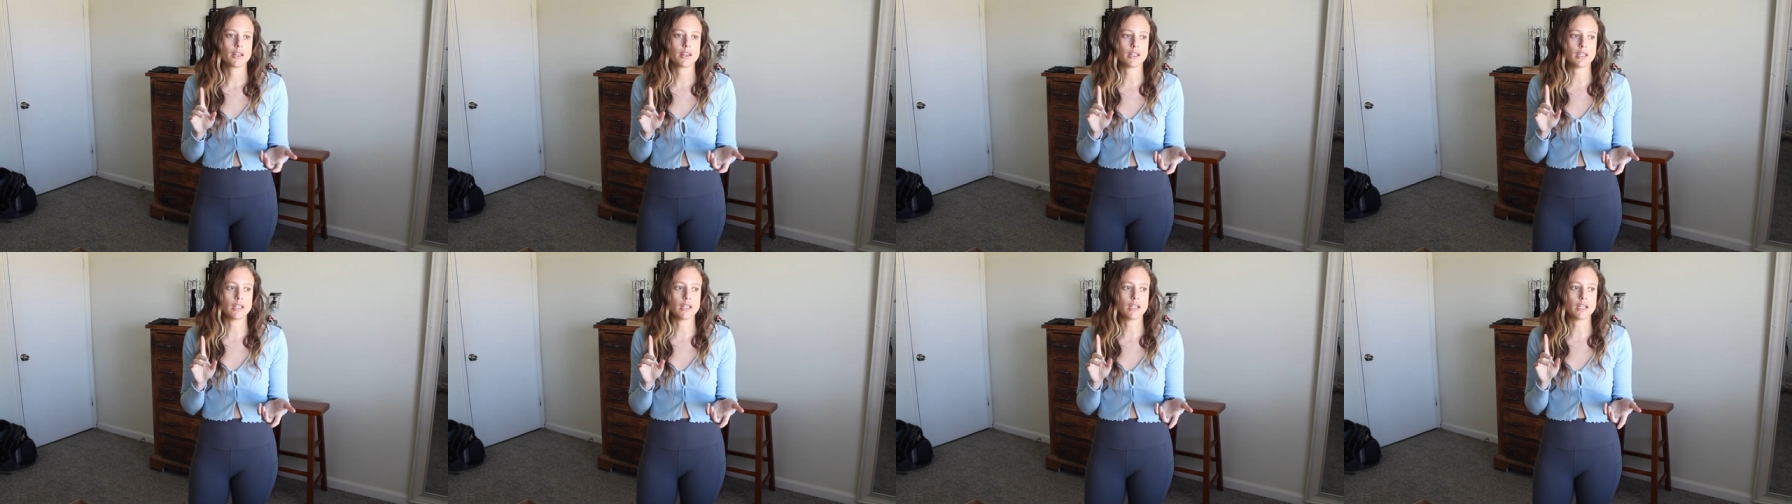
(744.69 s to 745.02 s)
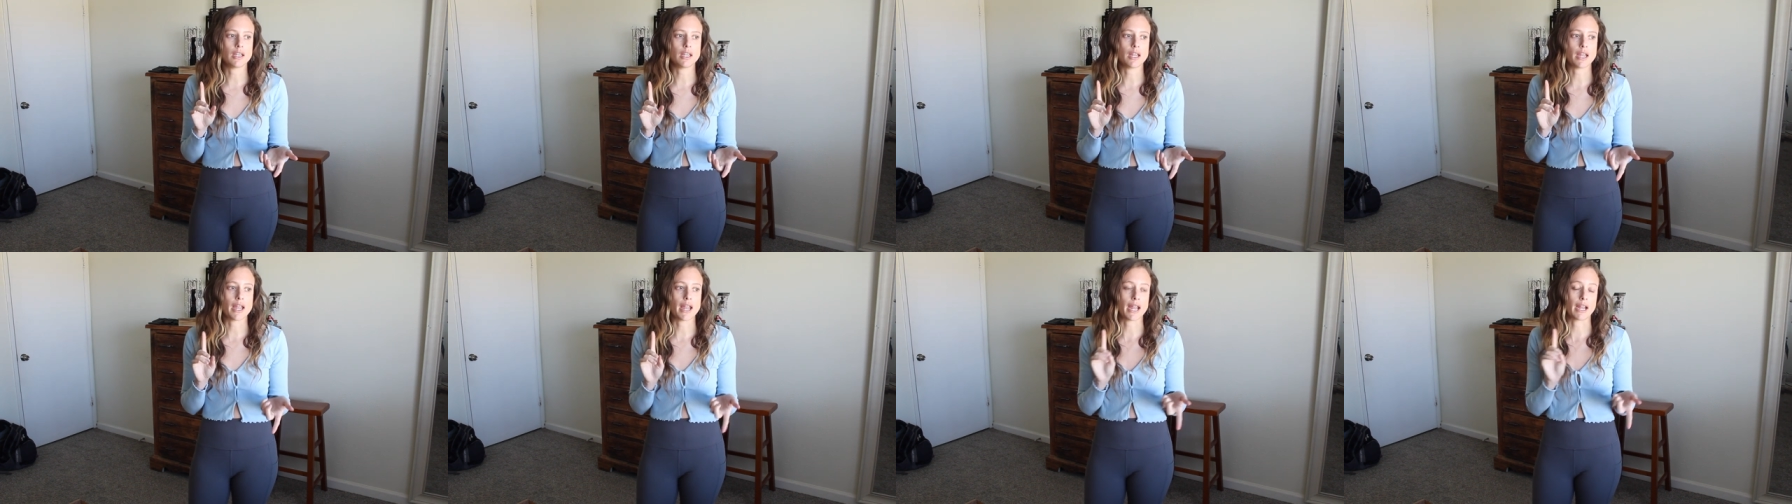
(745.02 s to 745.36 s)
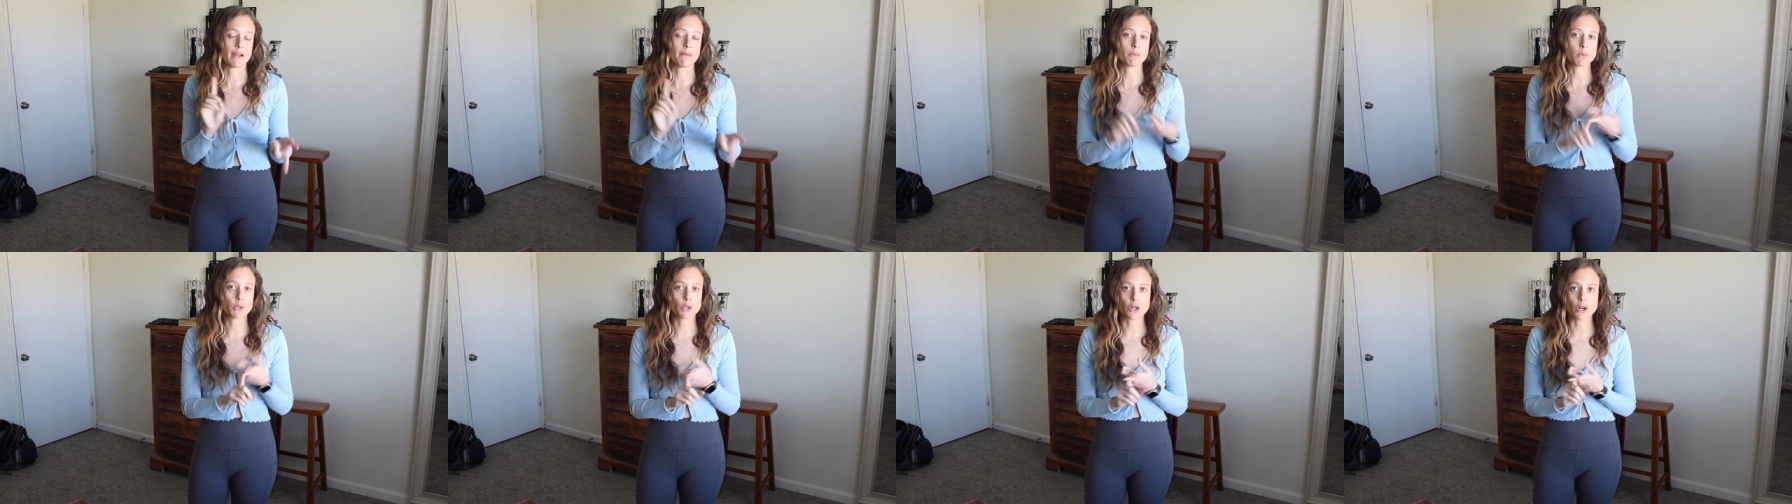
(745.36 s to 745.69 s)
the
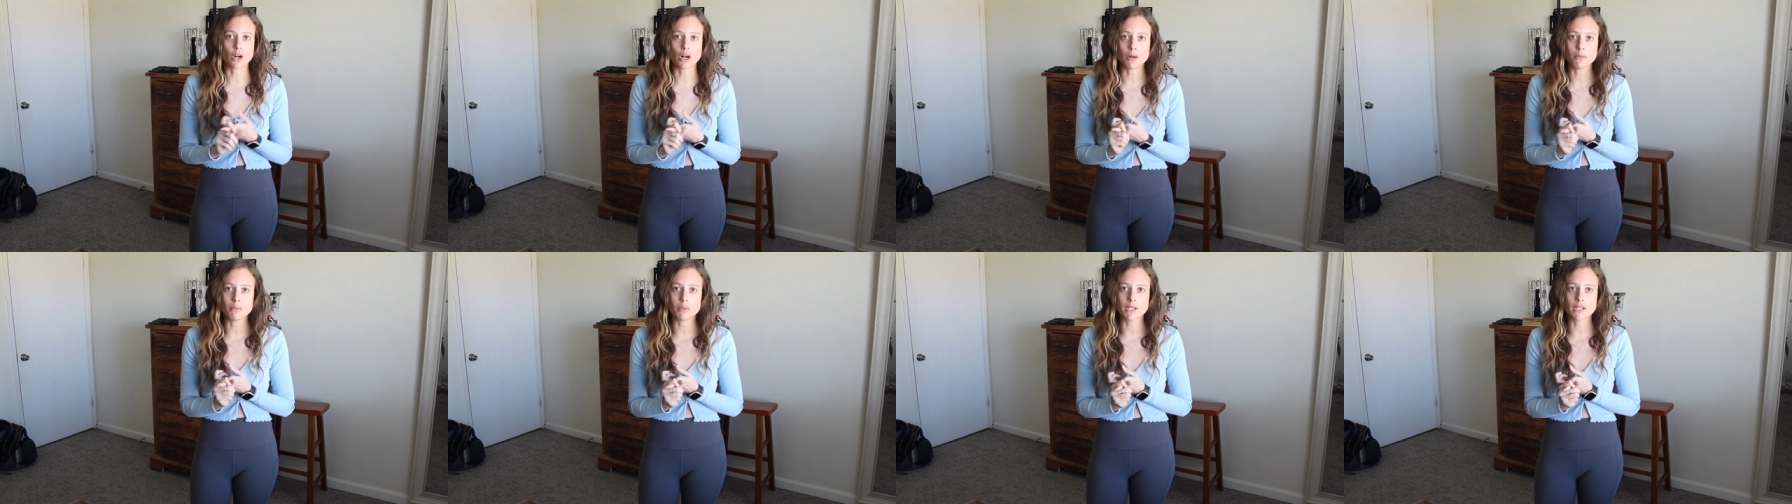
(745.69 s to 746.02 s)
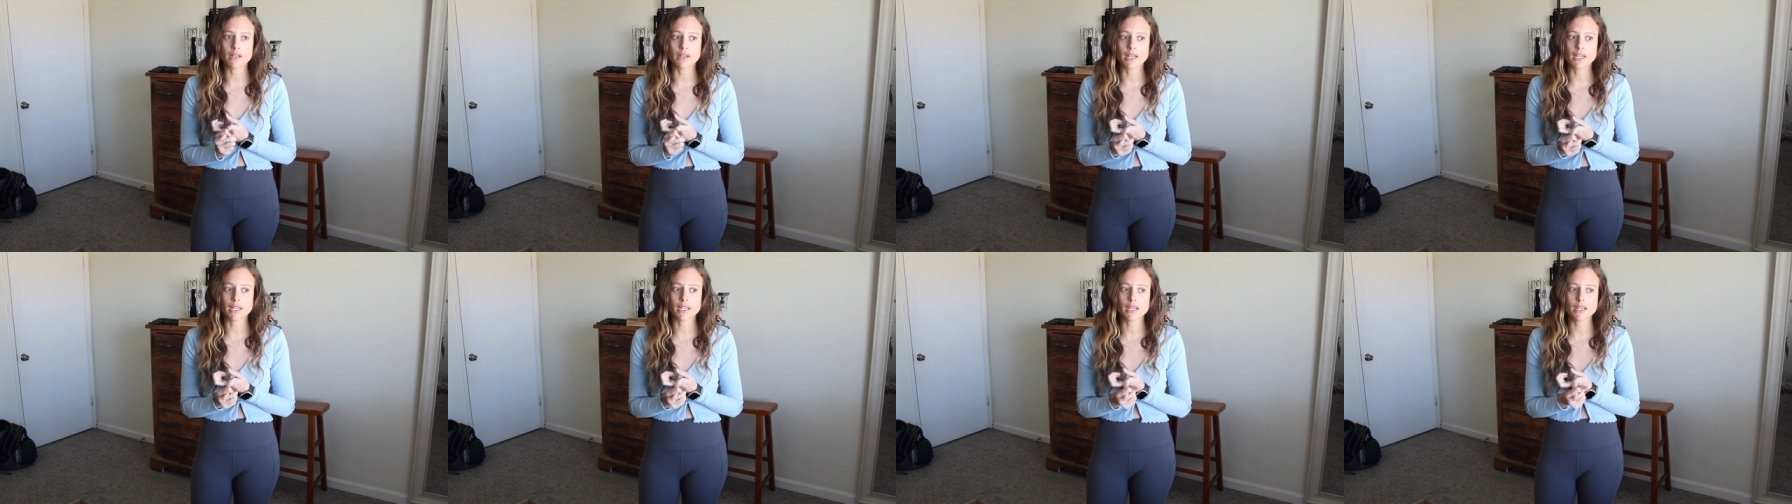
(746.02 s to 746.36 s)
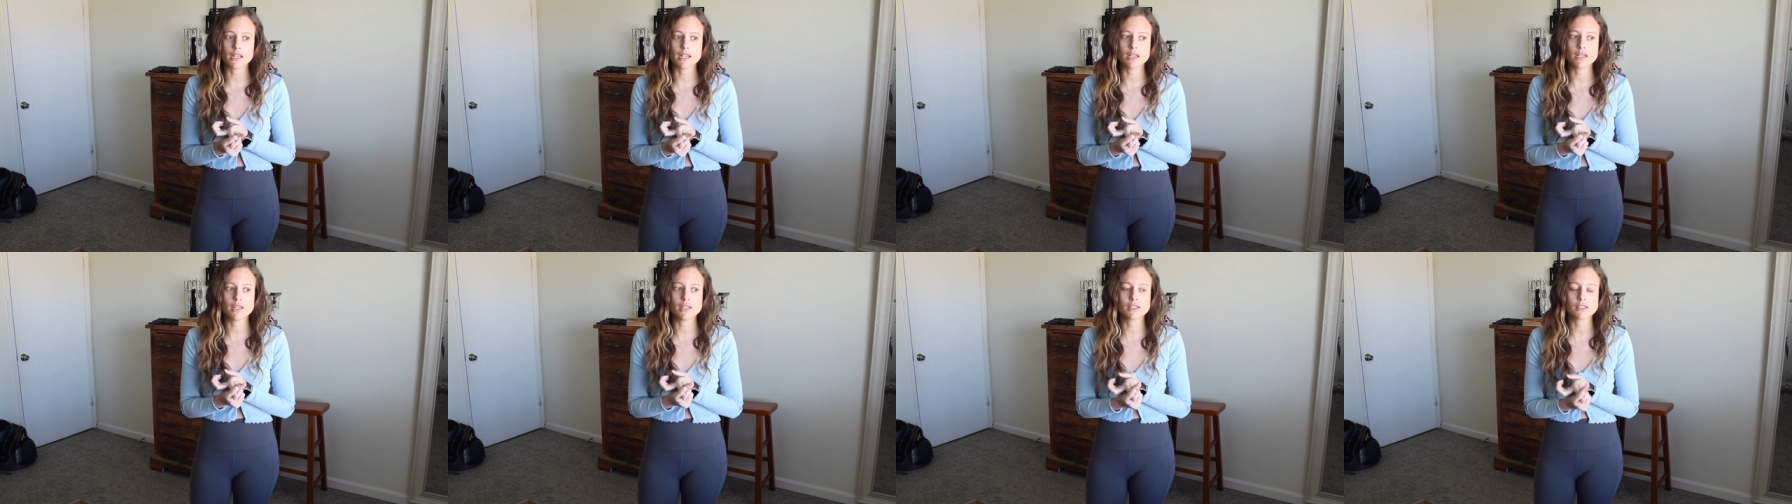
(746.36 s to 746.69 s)
Abercrombie
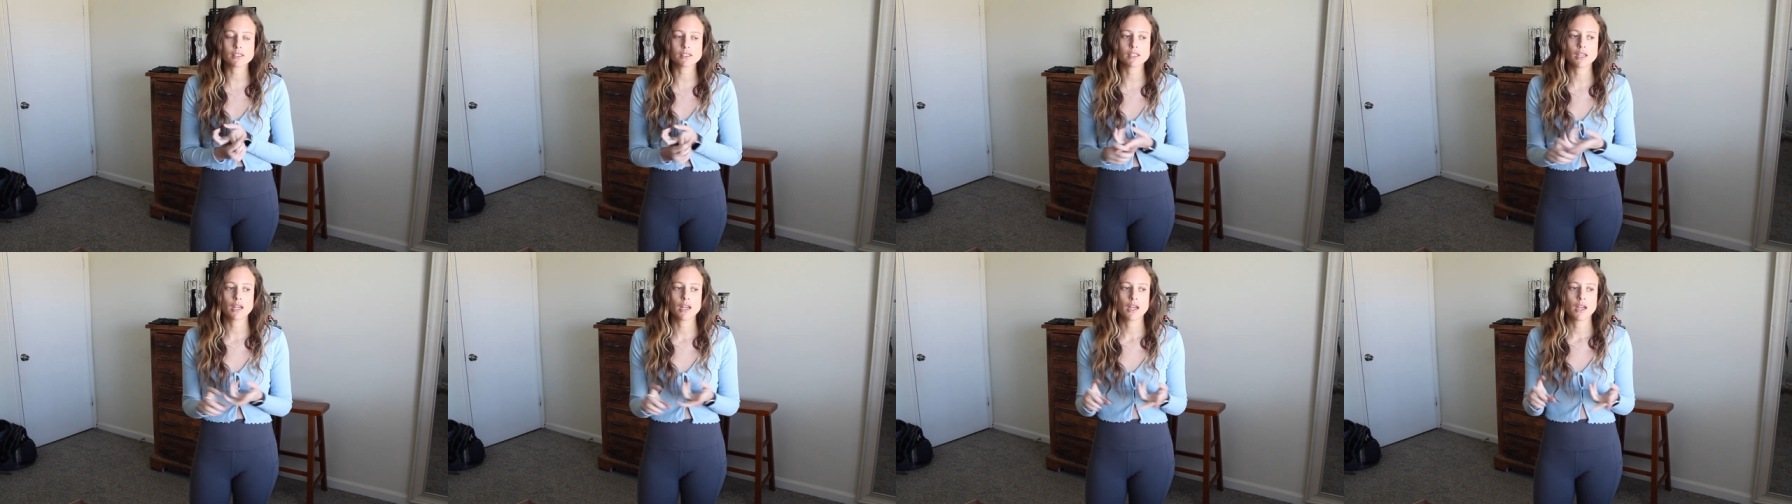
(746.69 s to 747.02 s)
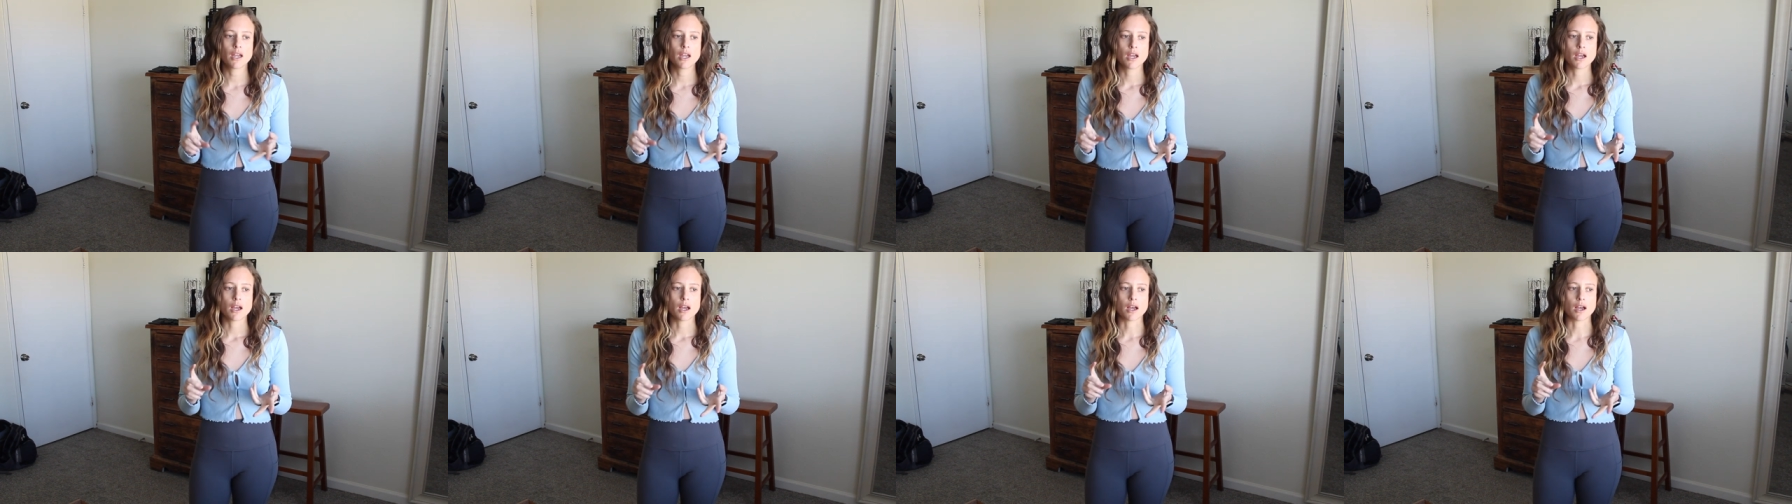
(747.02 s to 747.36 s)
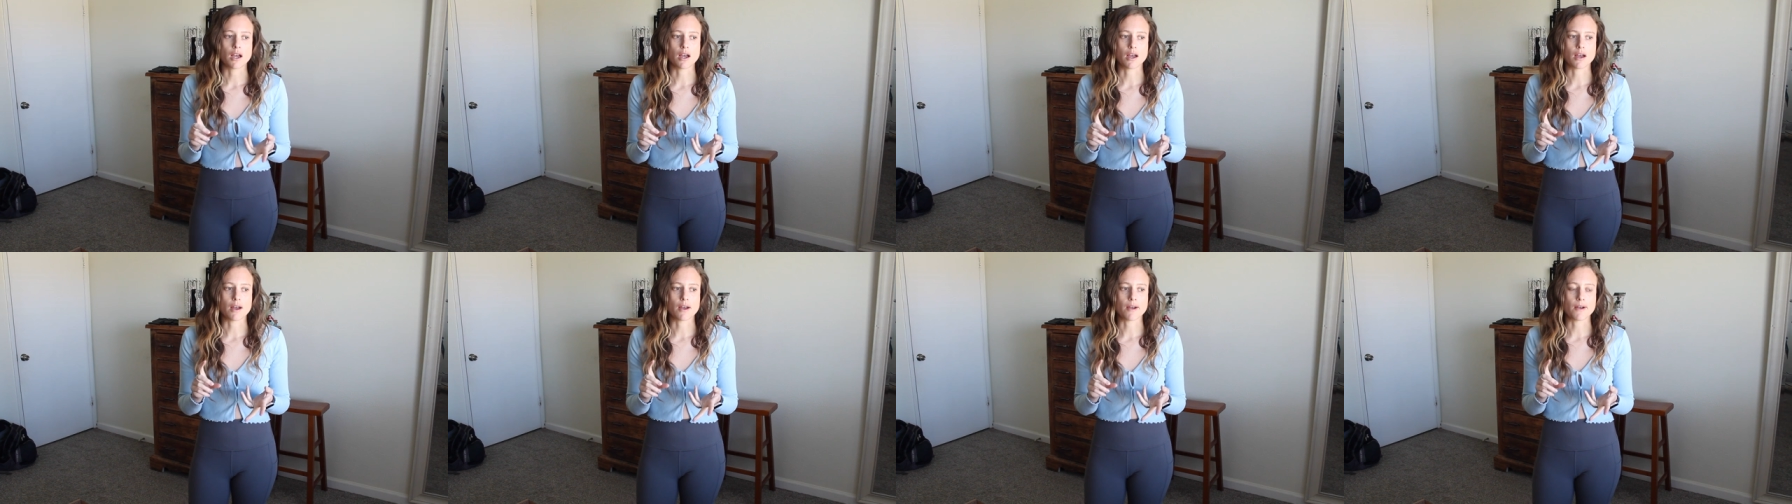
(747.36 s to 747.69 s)
leggings
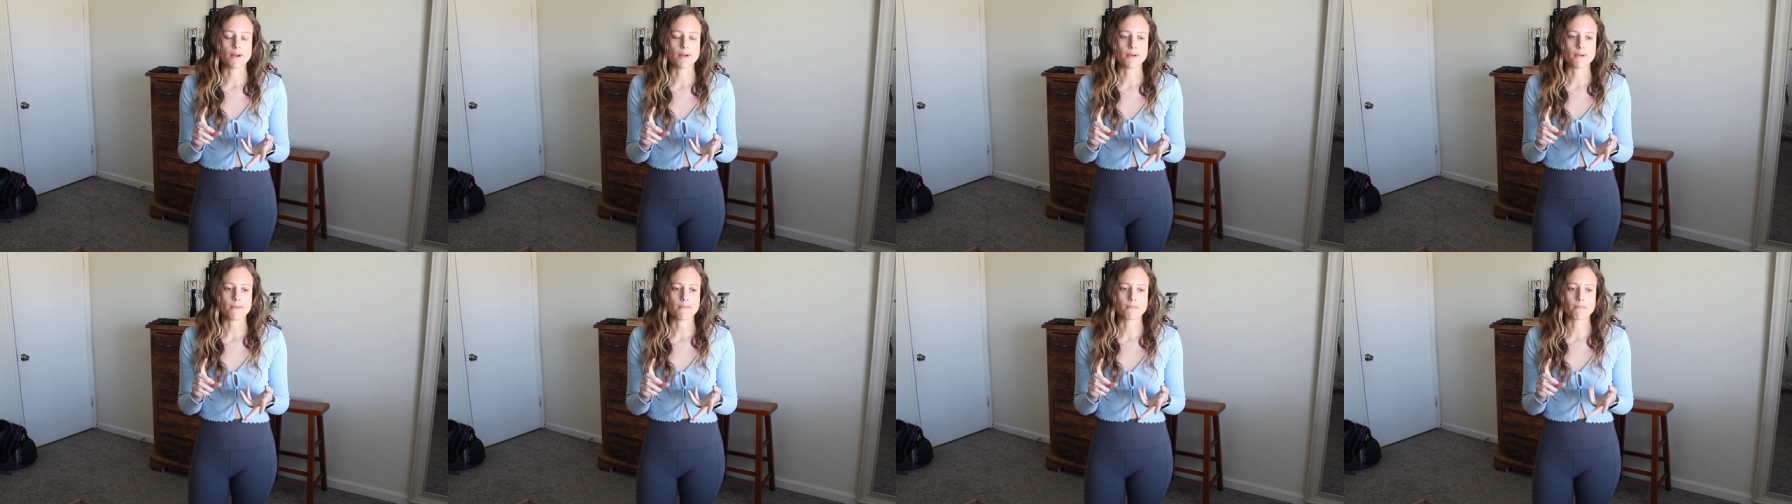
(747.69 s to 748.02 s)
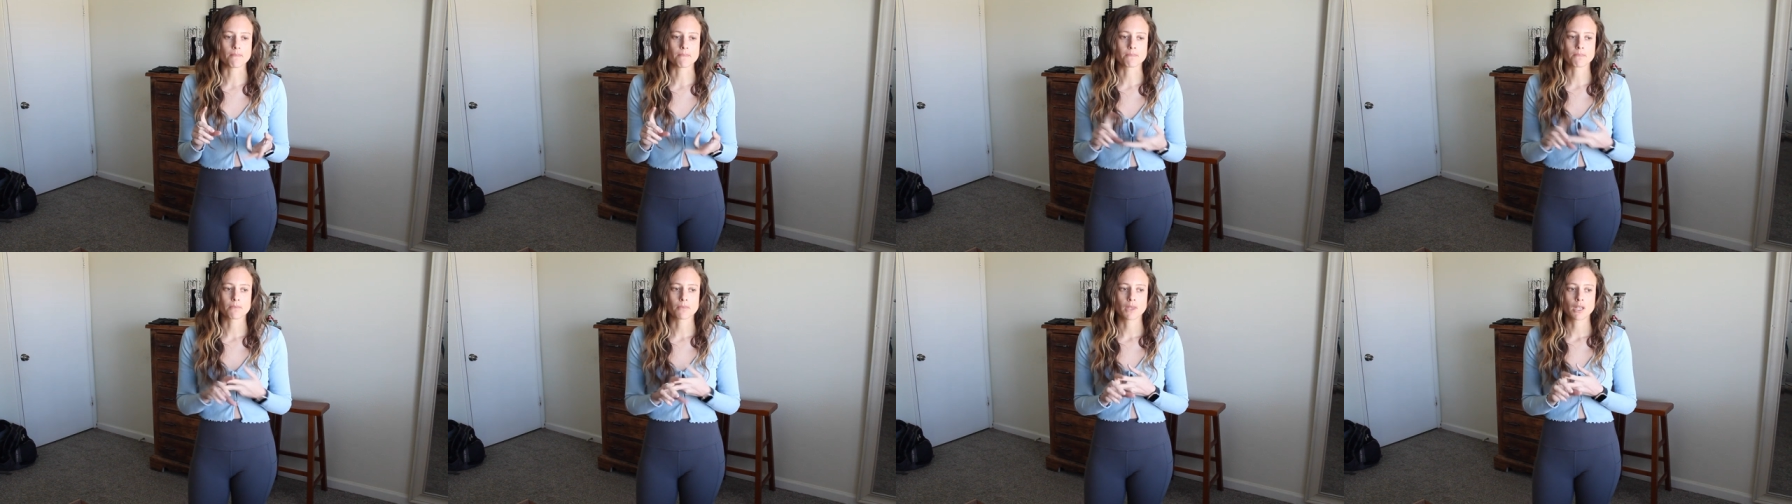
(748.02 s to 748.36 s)
um,